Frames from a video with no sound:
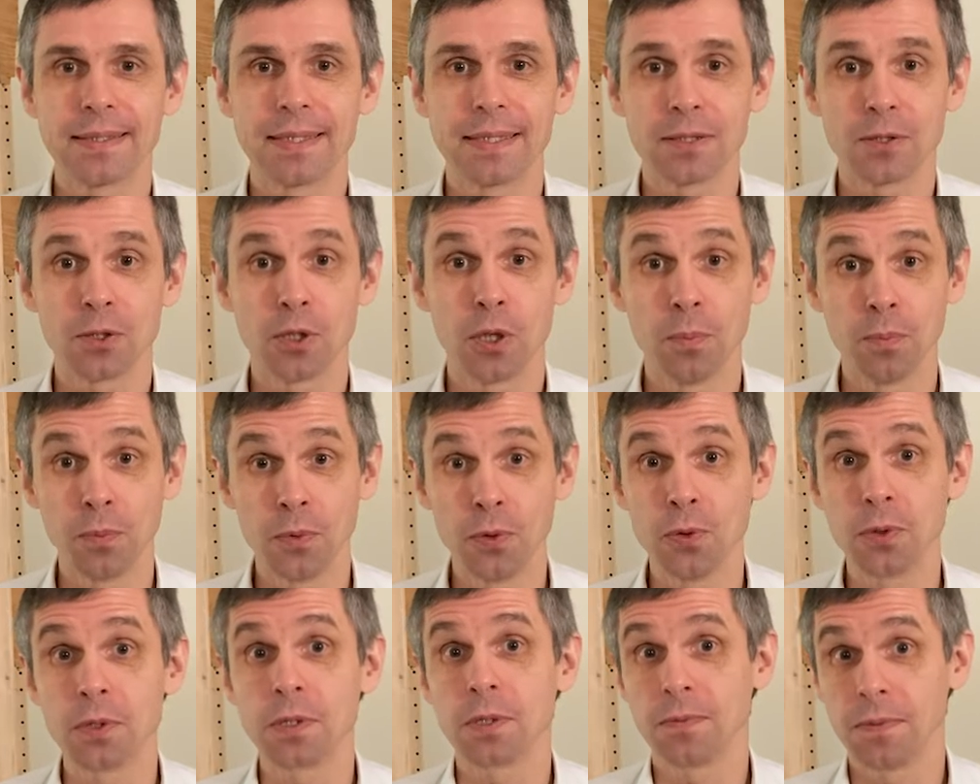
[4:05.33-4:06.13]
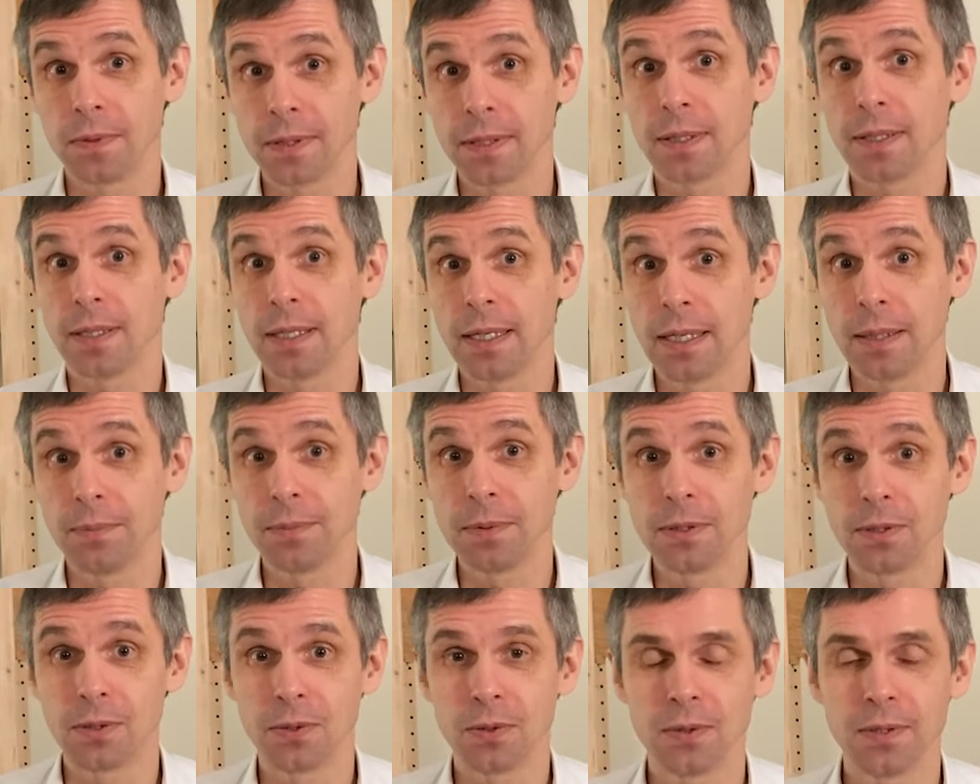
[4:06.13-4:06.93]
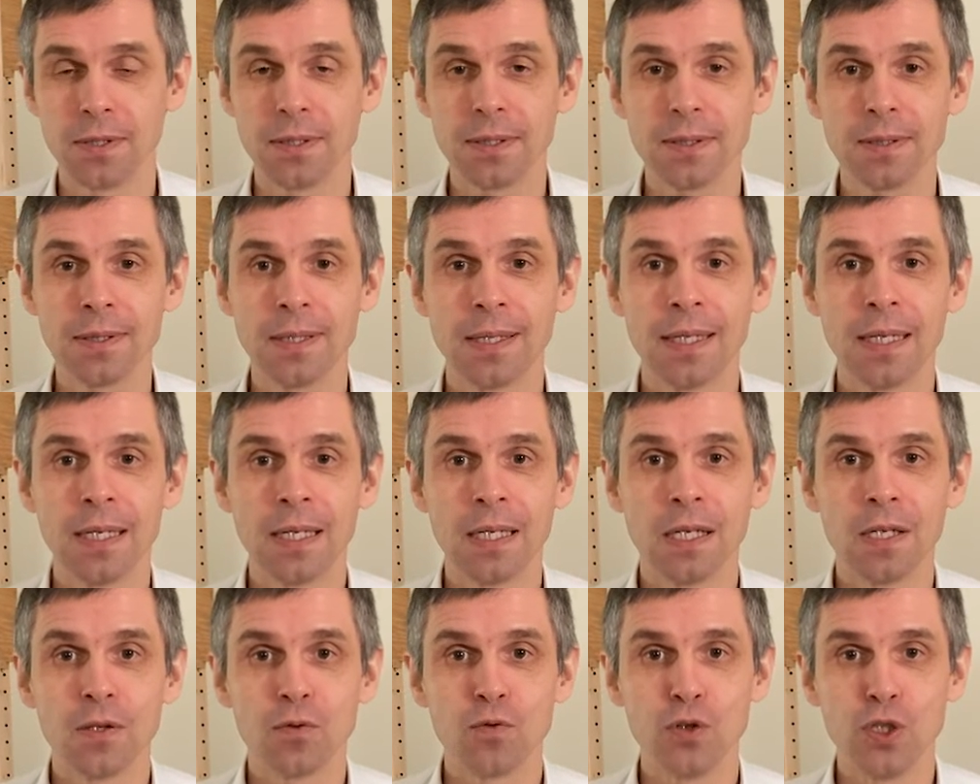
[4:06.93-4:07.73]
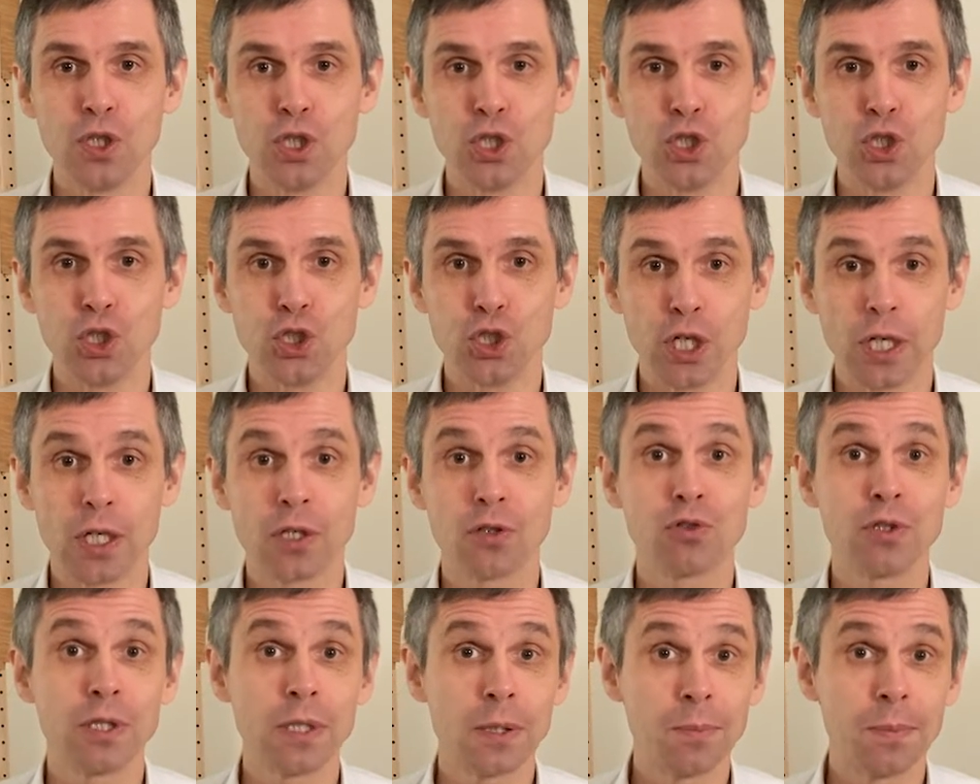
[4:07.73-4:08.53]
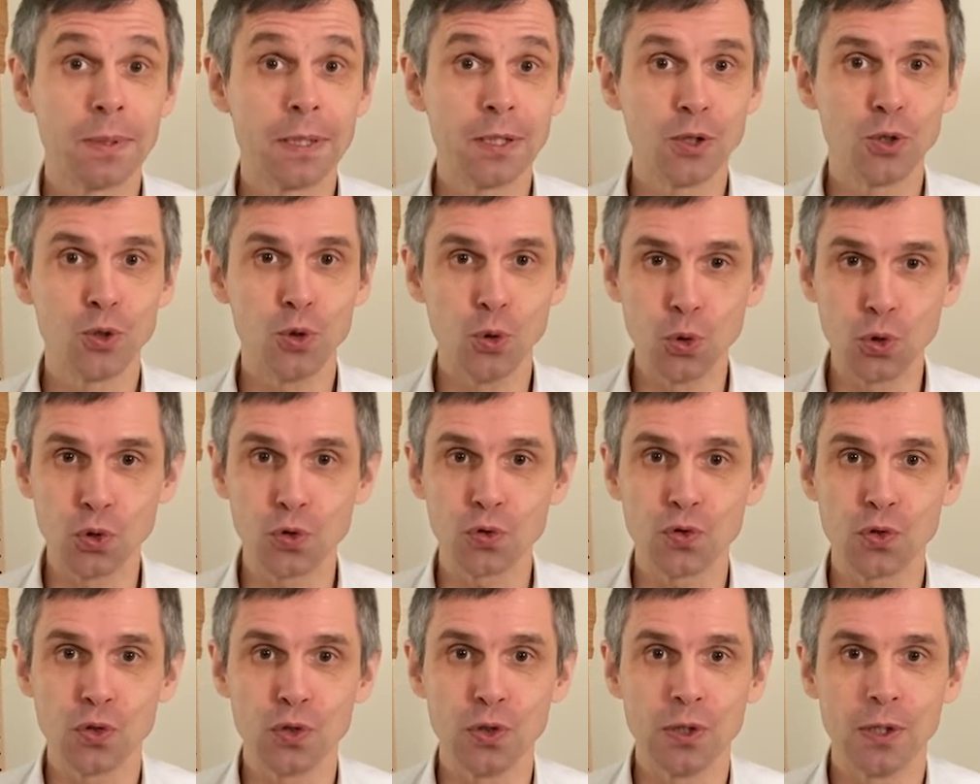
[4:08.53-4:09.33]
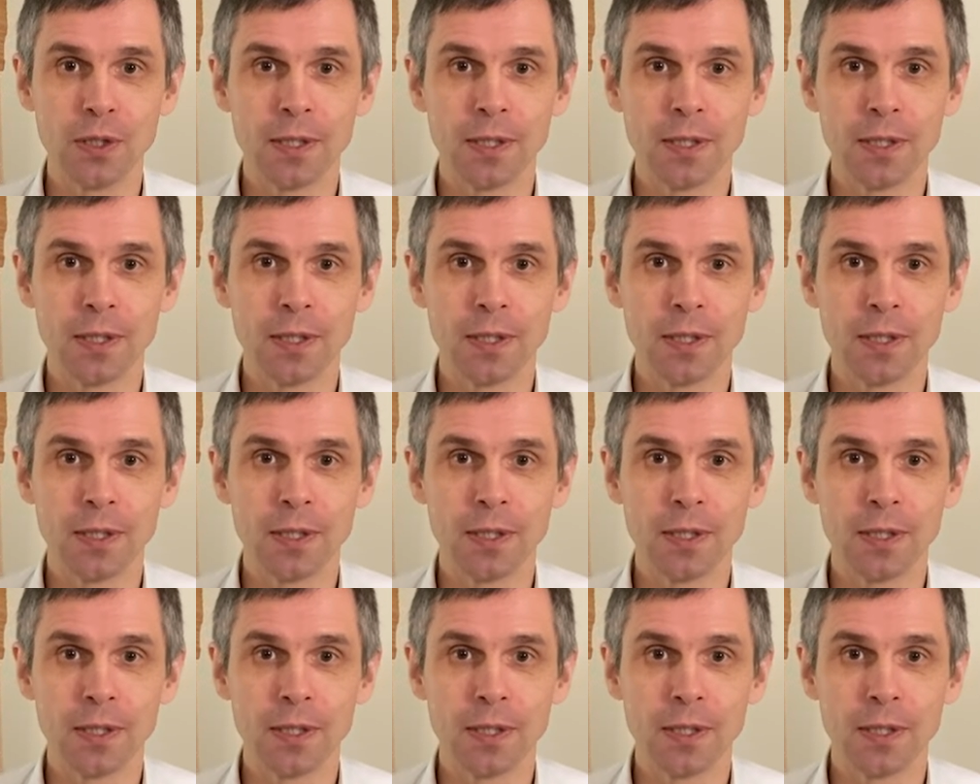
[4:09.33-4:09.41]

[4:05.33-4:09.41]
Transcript: that commutes with the Hamiltonian will generally be useful.